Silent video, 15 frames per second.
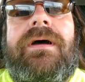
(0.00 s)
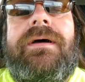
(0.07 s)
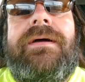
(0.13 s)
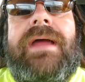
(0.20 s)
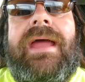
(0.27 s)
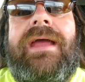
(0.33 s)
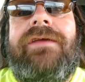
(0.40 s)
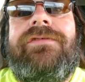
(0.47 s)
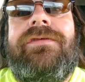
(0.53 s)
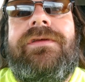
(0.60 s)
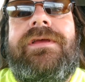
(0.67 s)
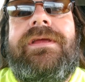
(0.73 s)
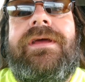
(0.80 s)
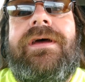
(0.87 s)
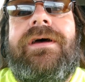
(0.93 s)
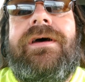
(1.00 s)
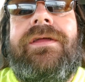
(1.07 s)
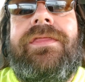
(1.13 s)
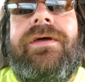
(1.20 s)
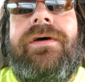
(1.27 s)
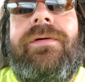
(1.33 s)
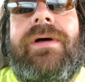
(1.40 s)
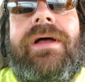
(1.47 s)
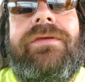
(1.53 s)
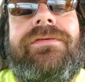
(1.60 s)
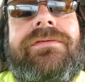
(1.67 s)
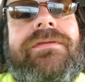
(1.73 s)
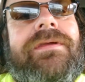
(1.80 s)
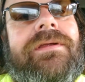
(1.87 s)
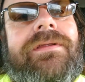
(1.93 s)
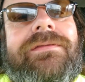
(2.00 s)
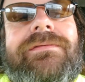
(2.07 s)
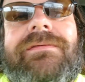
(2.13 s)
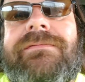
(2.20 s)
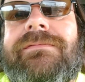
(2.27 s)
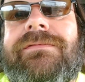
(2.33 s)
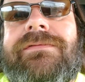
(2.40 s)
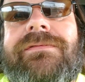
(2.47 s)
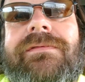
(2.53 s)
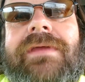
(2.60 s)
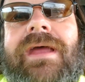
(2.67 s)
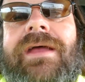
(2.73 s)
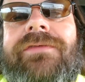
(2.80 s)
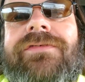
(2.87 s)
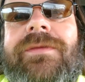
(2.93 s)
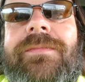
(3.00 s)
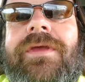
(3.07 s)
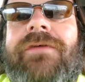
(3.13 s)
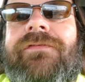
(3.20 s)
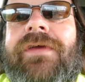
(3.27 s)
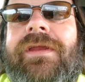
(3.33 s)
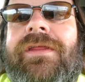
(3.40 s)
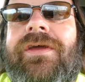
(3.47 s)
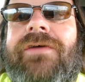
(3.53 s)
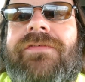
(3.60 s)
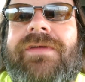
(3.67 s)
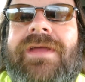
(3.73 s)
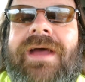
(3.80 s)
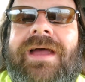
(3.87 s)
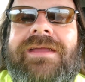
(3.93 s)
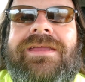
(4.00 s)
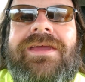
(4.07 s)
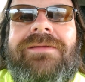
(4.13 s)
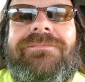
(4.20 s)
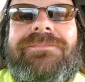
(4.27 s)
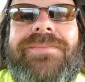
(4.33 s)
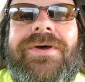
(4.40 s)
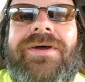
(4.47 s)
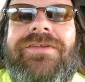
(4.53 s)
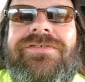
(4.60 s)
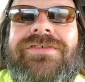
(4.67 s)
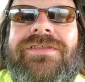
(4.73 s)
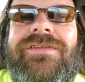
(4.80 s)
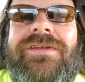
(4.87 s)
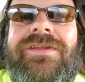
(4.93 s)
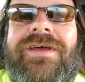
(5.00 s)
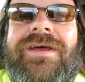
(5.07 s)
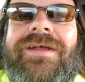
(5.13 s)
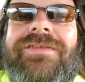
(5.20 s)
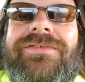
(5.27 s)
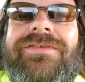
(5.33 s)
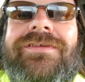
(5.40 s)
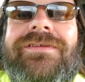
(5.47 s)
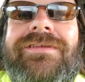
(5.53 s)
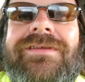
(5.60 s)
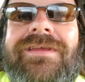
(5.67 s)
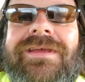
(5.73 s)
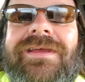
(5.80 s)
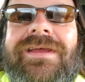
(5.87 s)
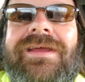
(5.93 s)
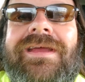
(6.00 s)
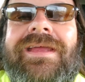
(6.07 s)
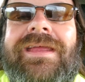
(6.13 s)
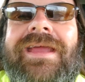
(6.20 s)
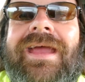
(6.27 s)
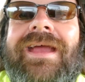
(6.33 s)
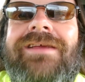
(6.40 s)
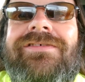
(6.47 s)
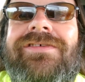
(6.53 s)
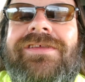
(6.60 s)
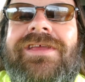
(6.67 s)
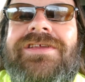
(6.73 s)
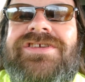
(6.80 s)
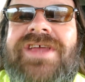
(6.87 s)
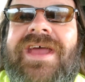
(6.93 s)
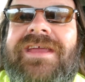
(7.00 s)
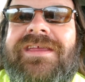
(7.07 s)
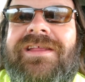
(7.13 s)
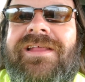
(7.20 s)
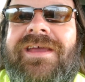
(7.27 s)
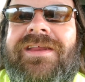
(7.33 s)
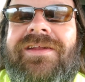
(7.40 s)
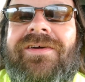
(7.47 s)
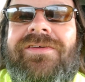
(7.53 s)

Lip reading: Actually, though, the guy sent me a video of a guy getting punched in the nuts, and he actually ejaculated.